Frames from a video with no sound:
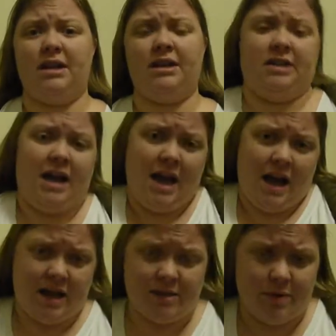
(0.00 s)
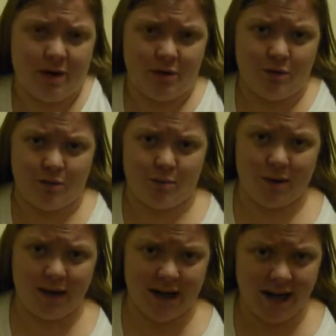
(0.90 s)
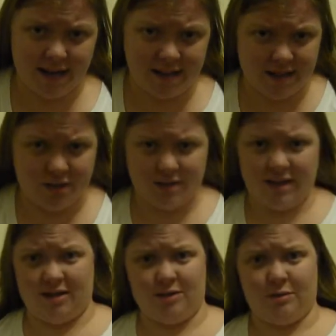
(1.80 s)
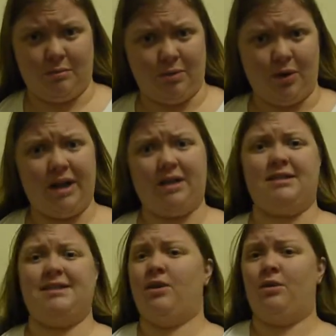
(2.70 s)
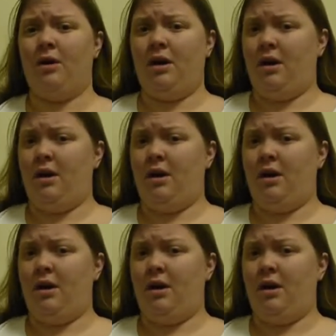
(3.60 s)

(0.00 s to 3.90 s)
And as we all know from boiling eggs, they don't tend to unboil, so